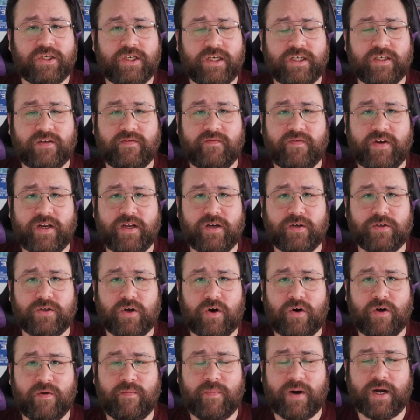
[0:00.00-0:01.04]
season videos
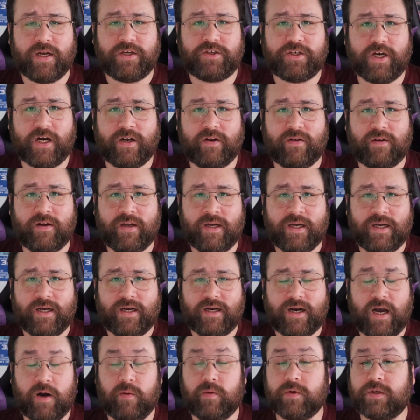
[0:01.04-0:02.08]
on my channel.
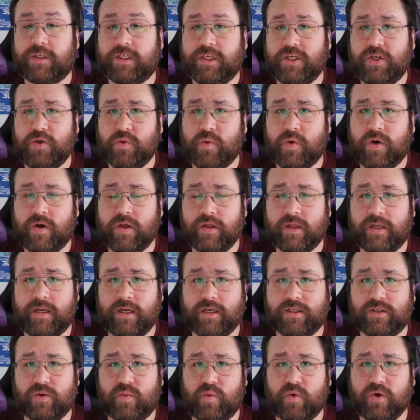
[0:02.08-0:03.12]
I will see you all in the
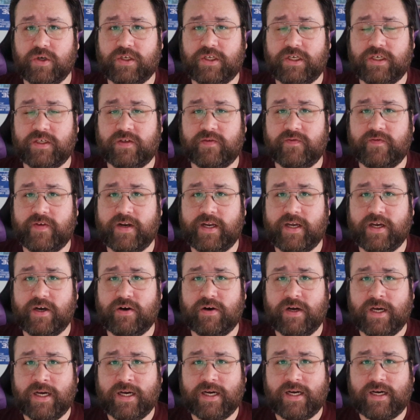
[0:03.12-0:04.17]
next award season
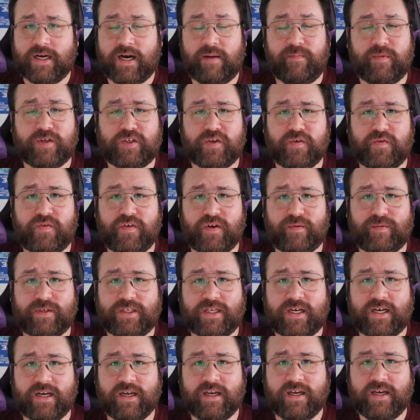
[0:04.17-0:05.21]
video. I'm Mr.
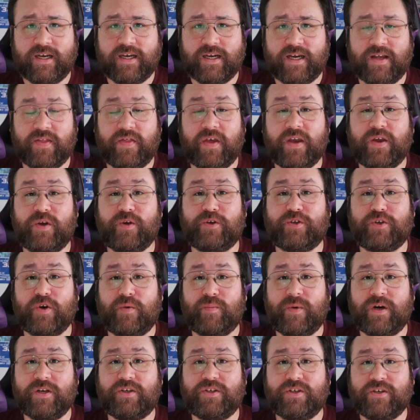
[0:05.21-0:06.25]
Filmstock, and thank you so
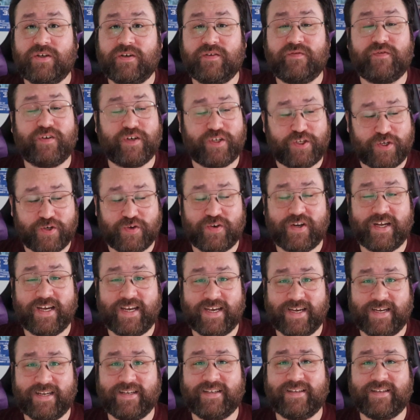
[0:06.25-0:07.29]
much for tuning
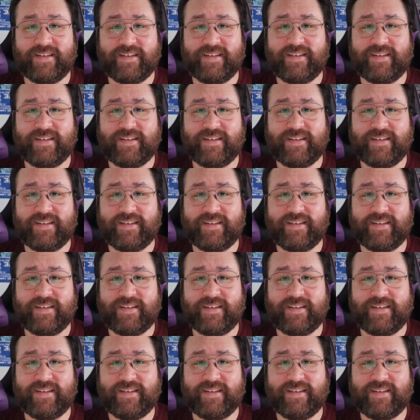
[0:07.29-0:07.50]
in.